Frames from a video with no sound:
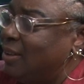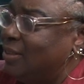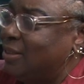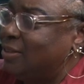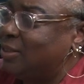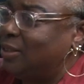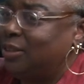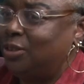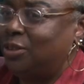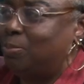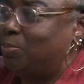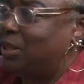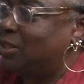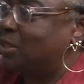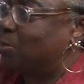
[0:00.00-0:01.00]
there's a little
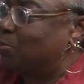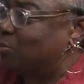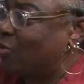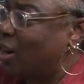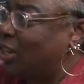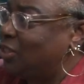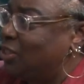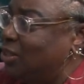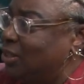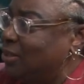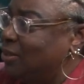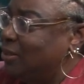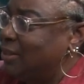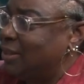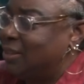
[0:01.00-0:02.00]
bit depression,